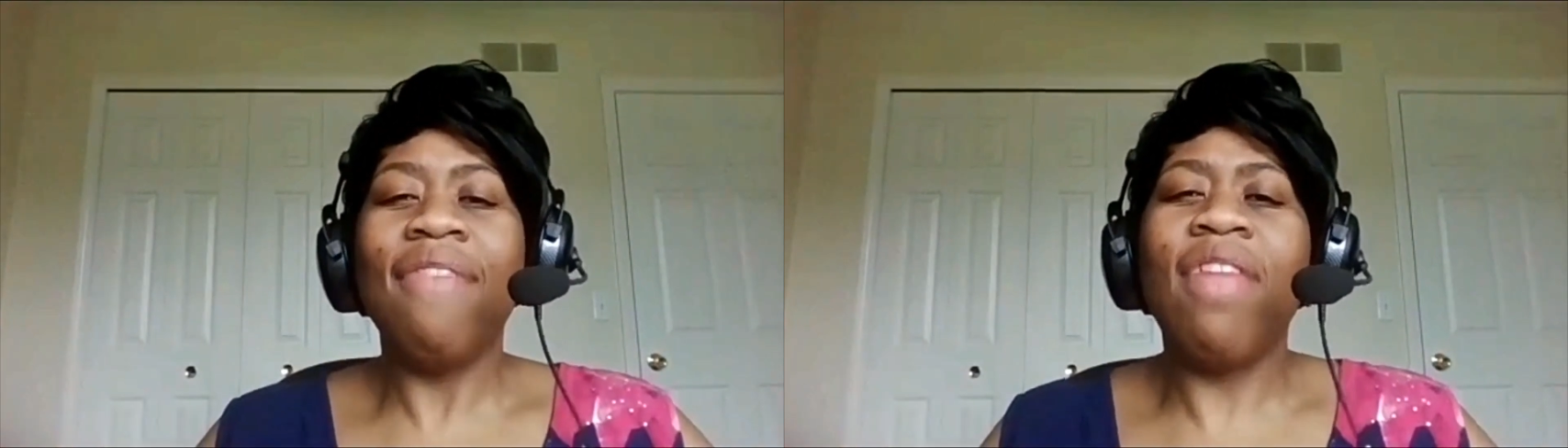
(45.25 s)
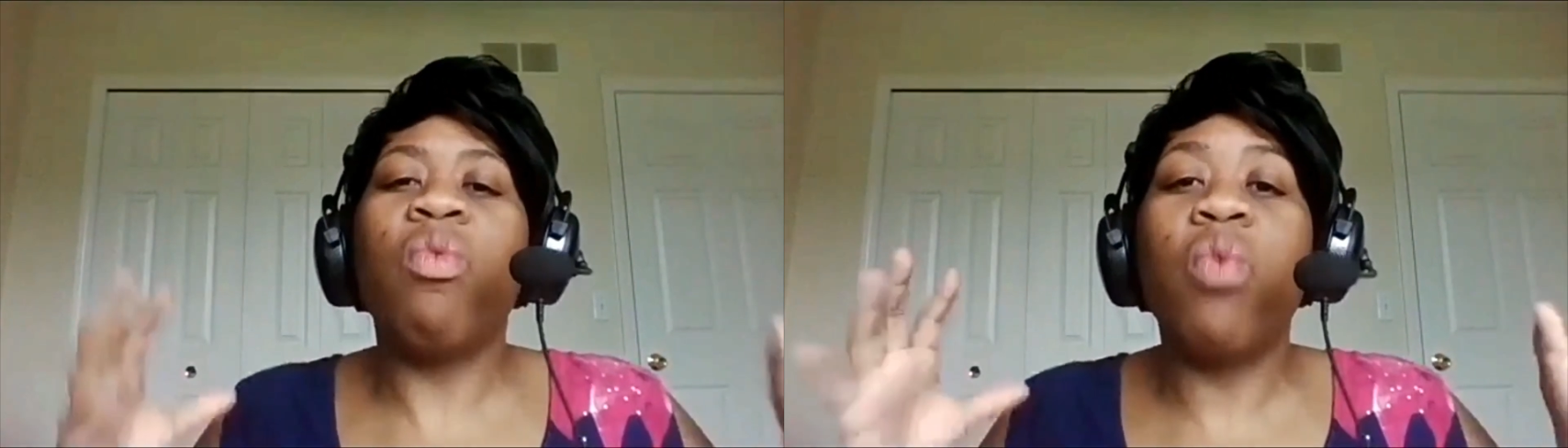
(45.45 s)

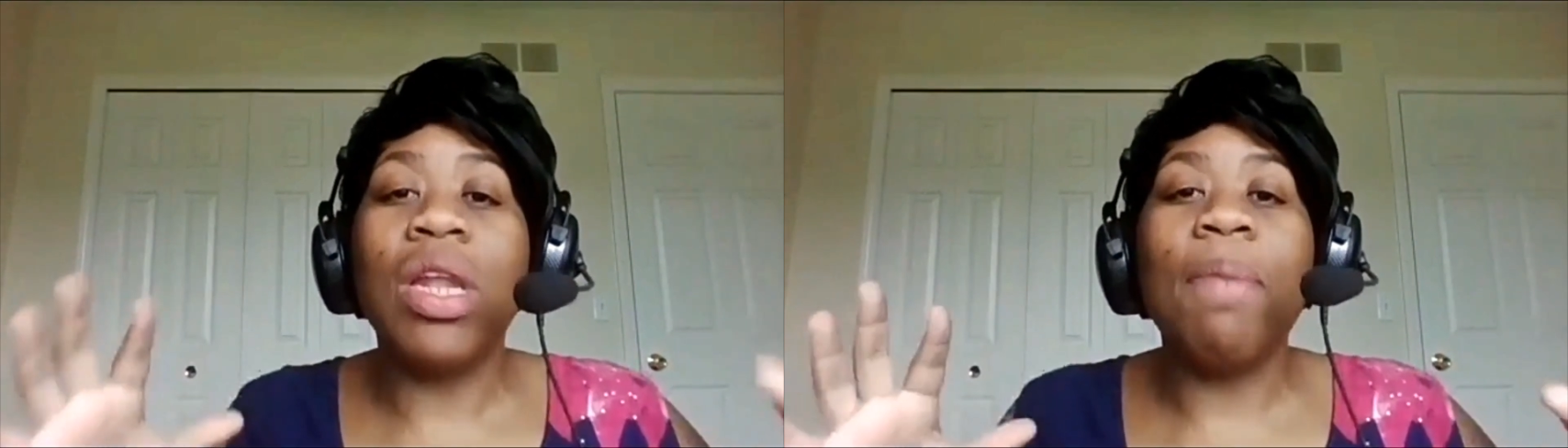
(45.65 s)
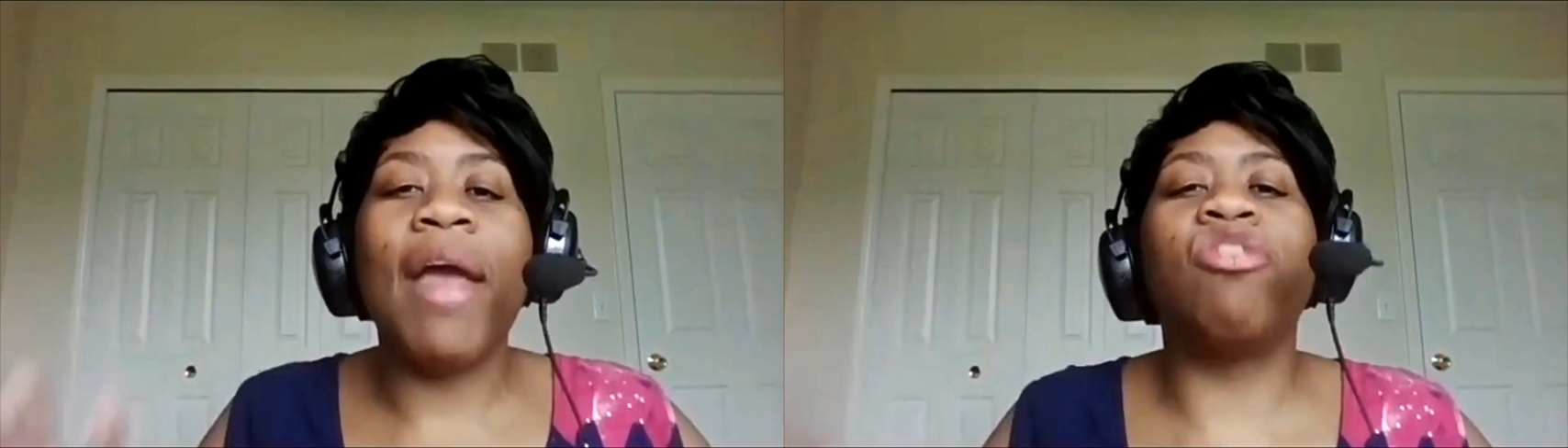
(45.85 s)
that
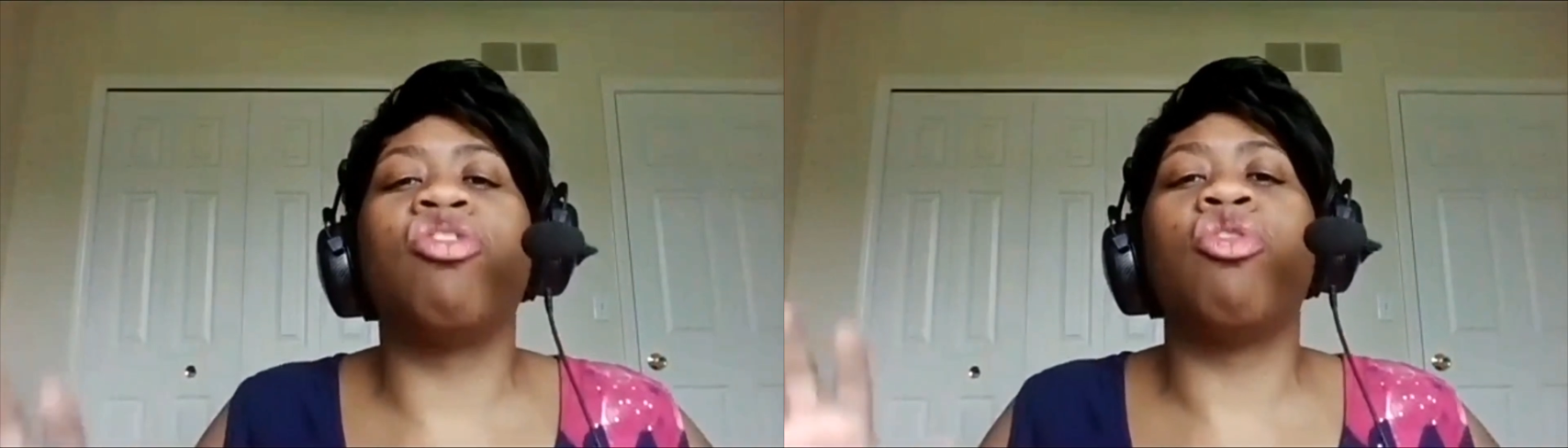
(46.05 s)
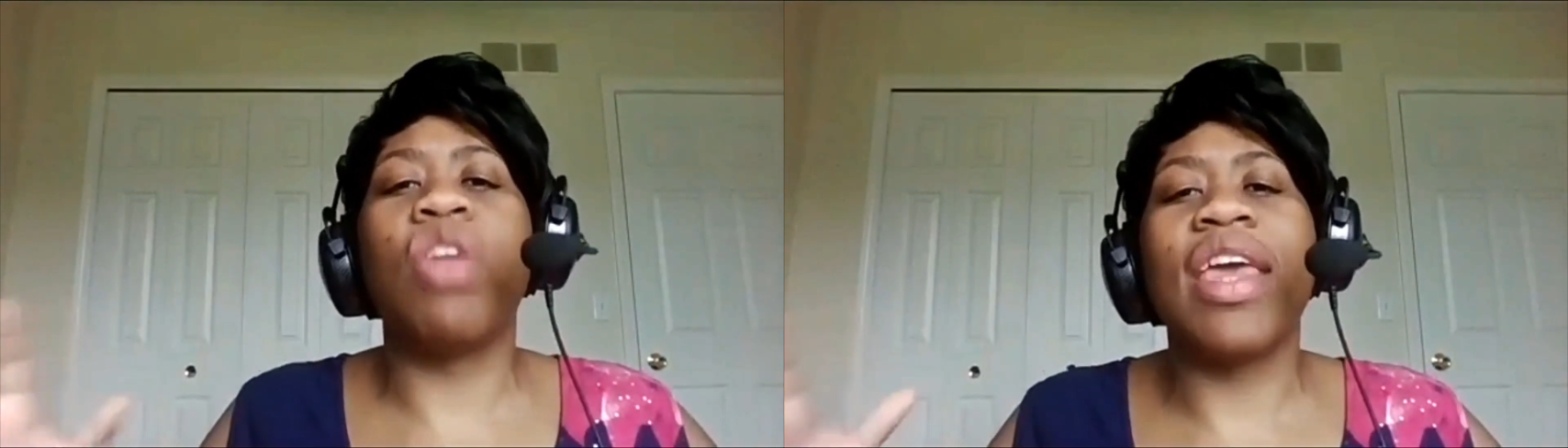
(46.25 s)
really
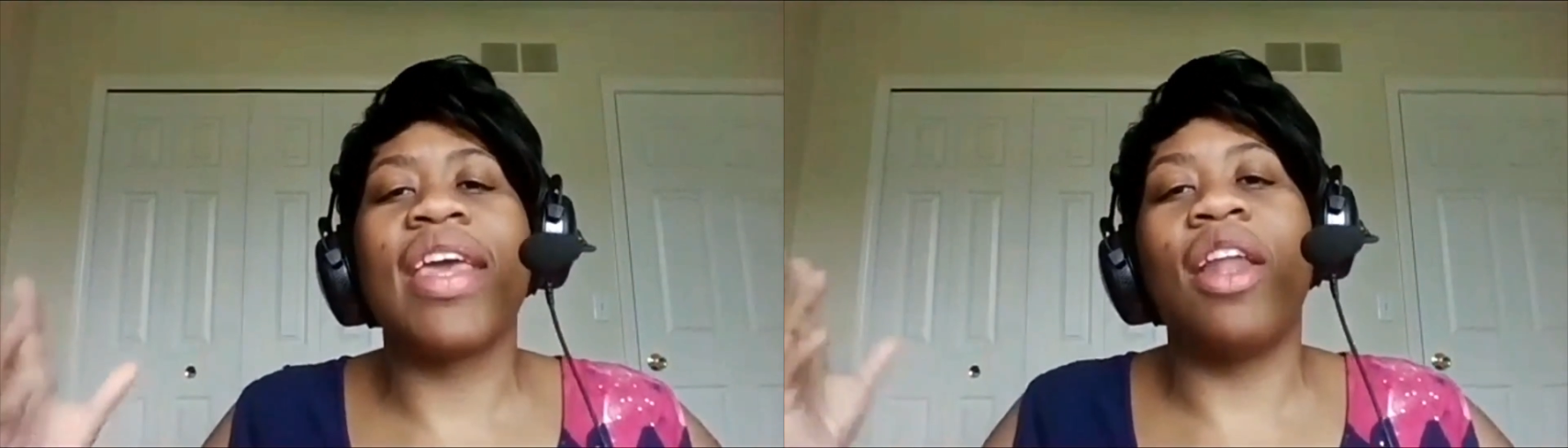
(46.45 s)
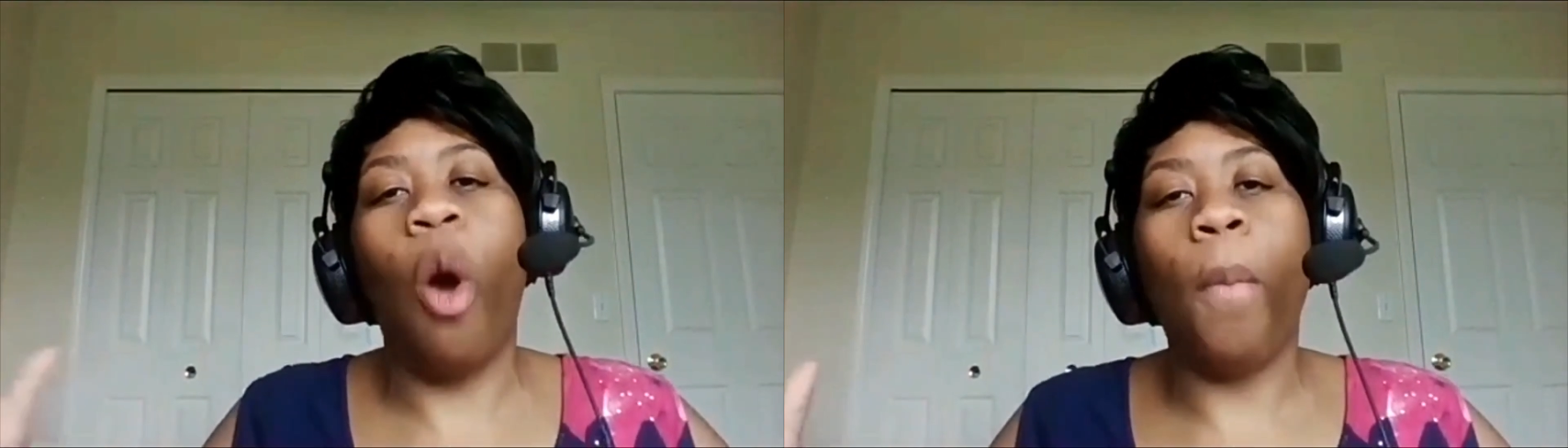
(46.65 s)
makes you
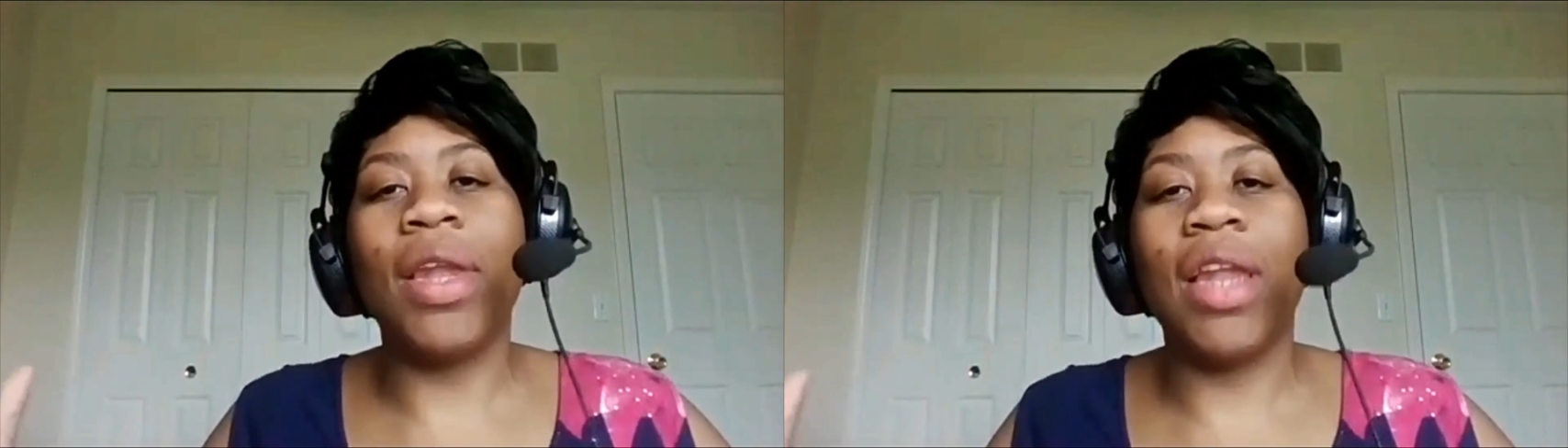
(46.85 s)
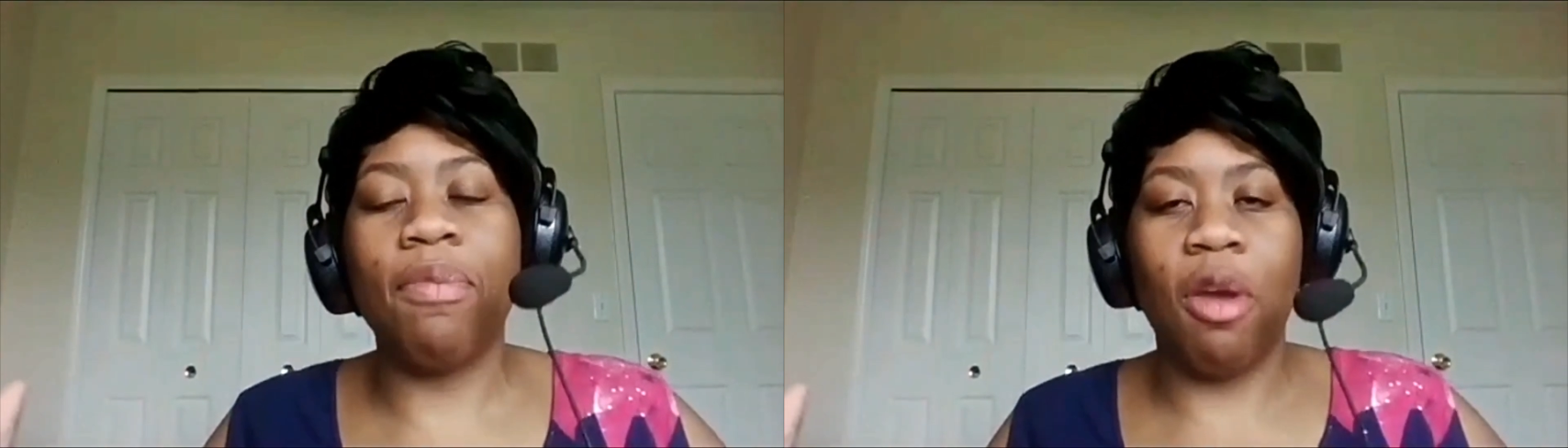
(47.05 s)
think and
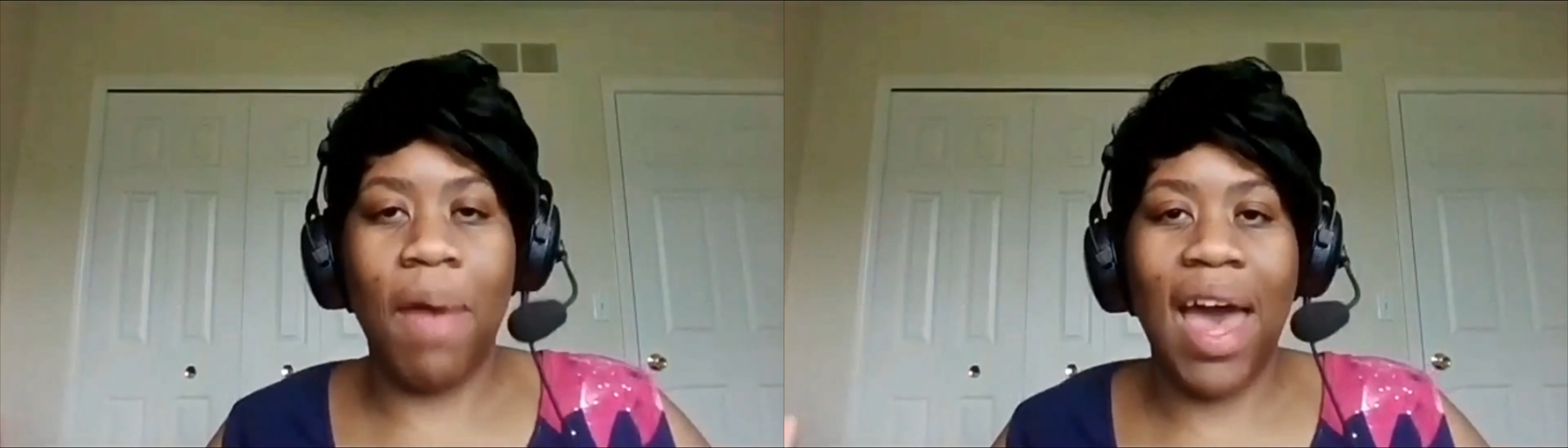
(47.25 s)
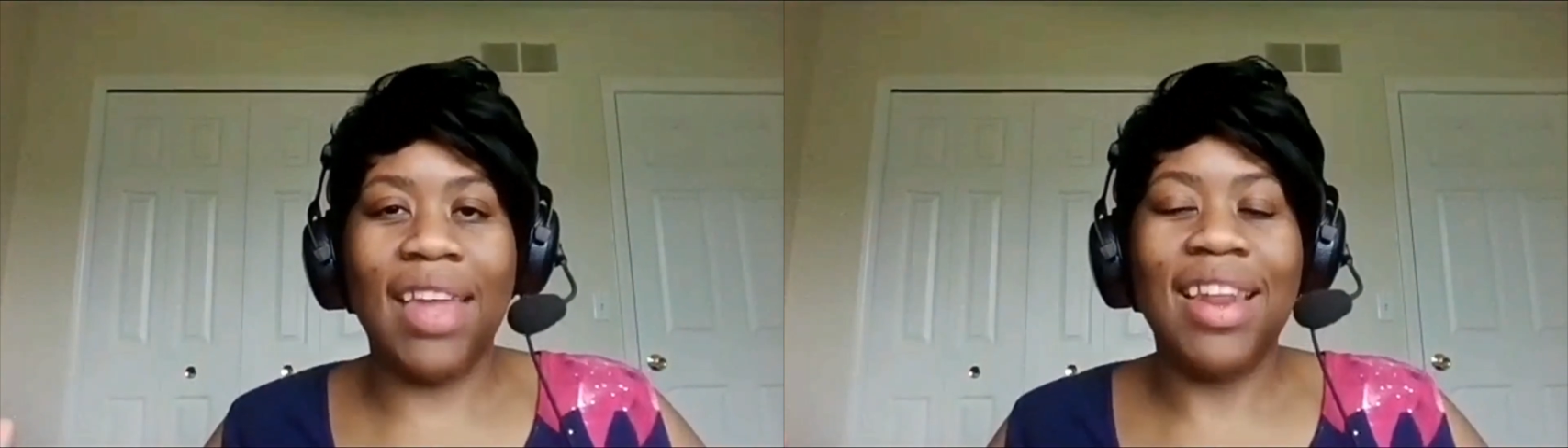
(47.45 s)
open up your
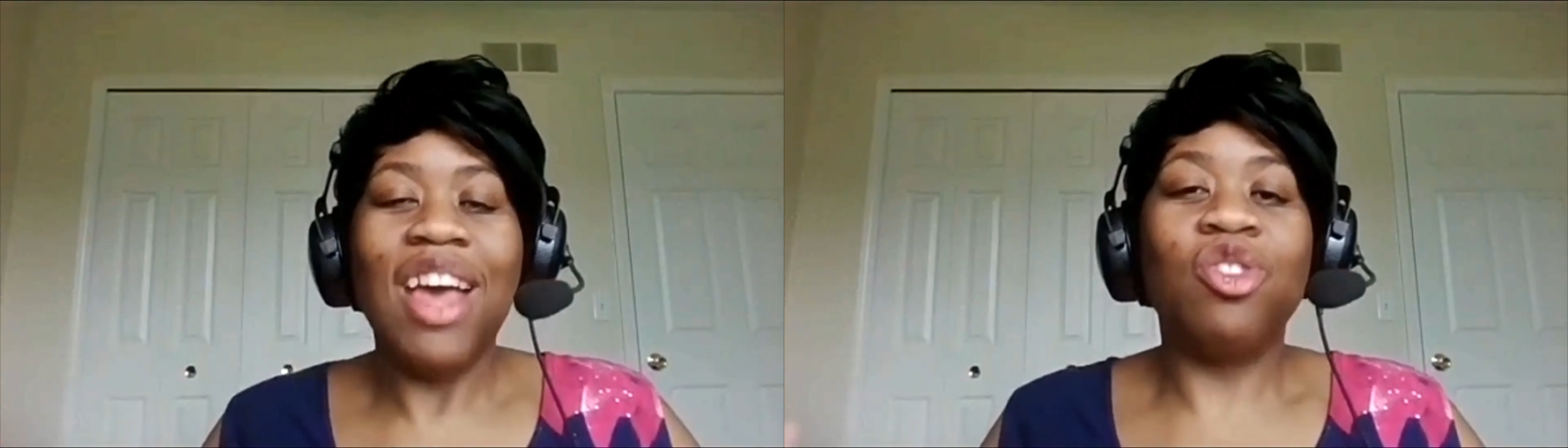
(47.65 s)
mind.